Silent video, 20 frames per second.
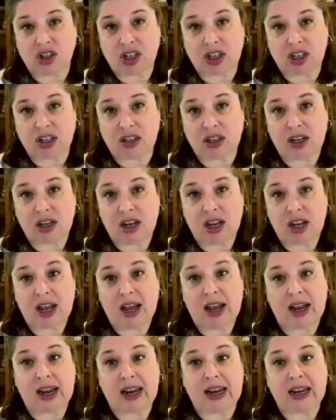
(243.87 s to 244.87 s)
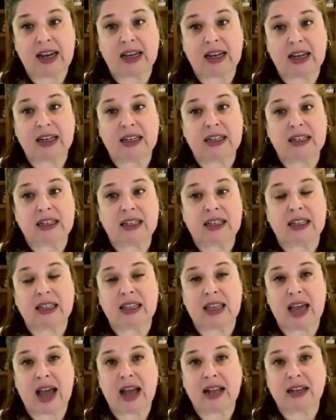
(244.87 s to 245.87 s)
year. And
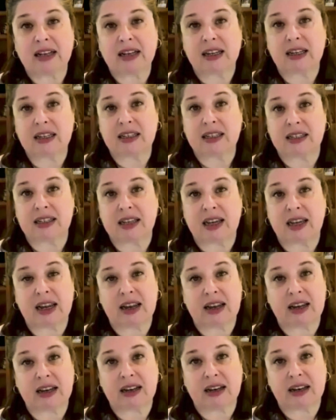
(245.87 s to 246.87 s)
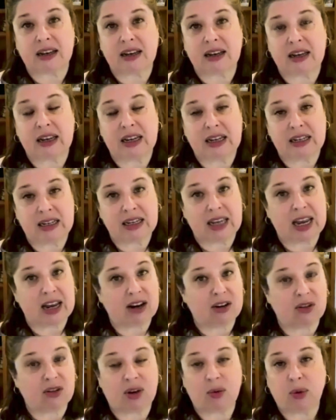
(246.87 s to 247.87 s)
that is an
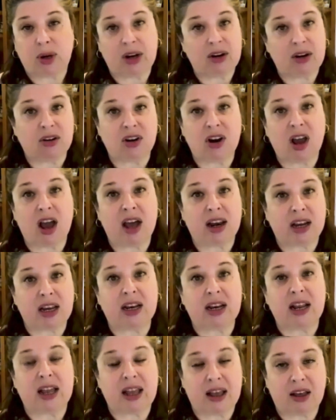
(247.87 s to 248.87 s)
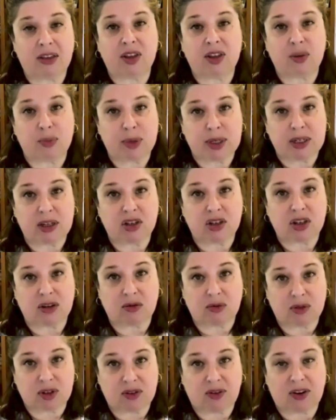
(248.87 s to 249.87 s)
indicator that we are not in a healthy
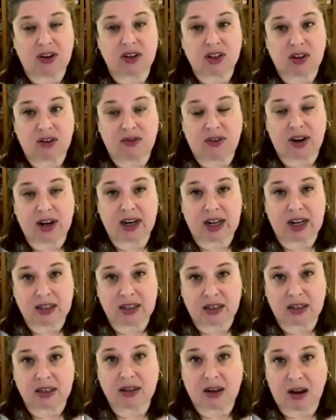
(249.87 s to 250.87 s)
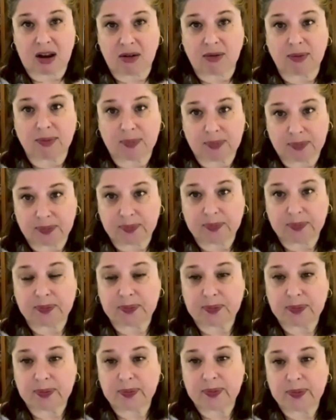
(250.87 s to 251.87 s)
position as far as our finances go.
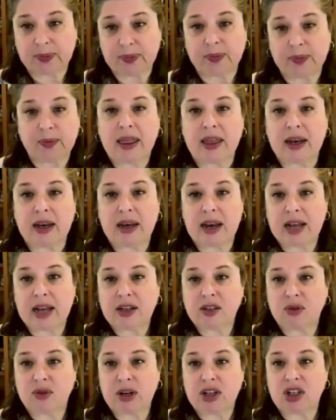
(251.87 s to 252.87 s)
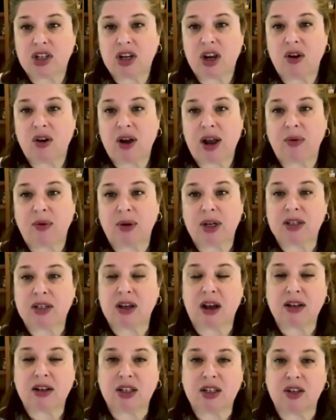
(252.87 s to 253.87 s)
The next ratio I want to
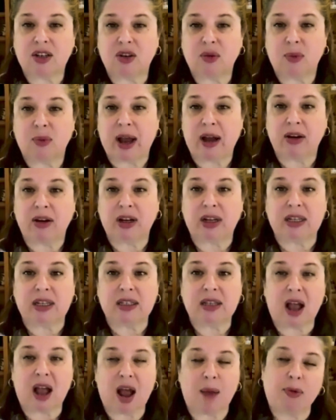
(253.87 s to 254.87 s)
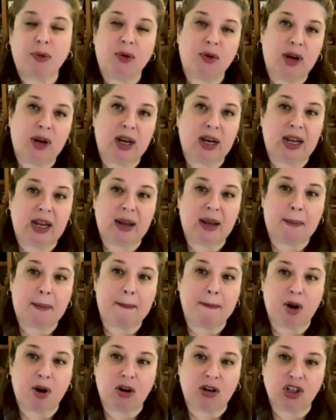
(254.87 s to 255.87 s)
talk to you about is operating
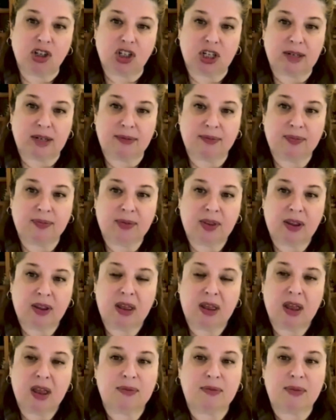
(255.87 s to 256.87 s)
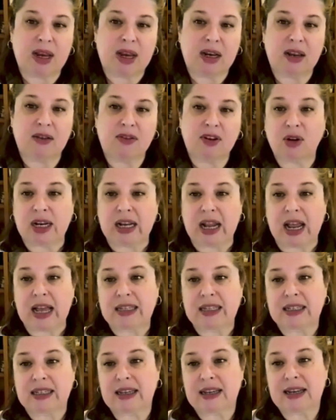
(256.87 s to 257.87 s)
margin. Many of it
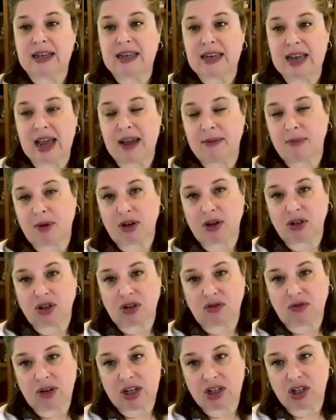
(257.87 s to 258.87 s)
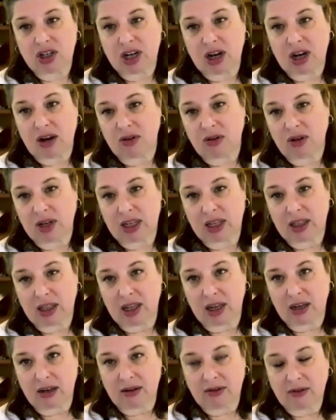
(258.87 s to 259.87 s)
as net margin ratio in
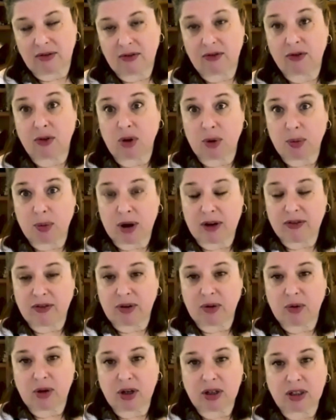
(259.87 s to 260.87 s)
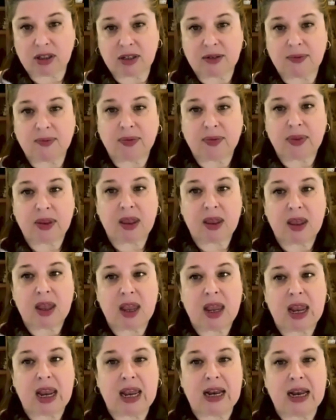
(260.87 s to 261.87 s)
the for-profit world.
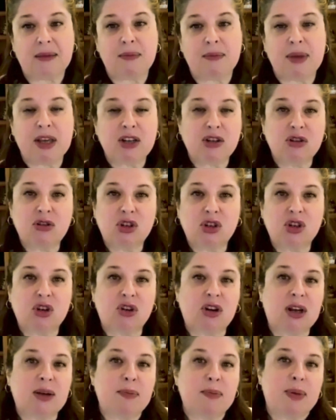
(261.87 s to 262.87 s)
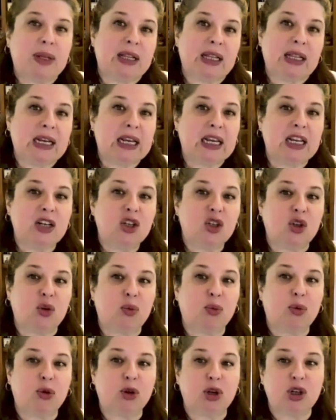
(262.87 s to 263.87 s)
And it measures your ability to
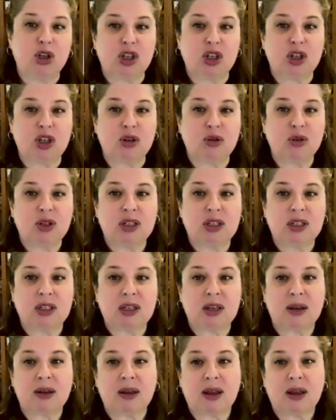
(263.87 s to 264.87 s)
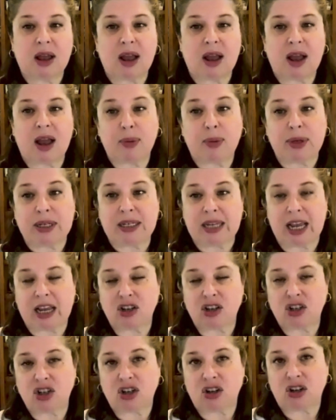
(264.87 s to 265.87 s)
produce a
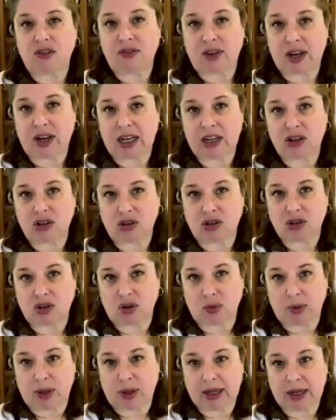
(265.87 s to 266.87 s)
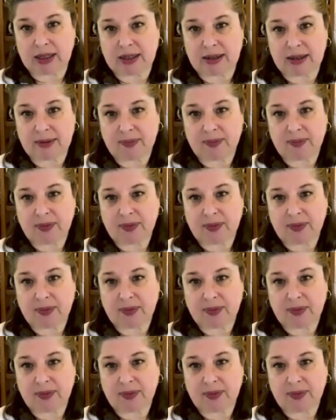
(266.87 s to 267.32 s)
potential financial surplus.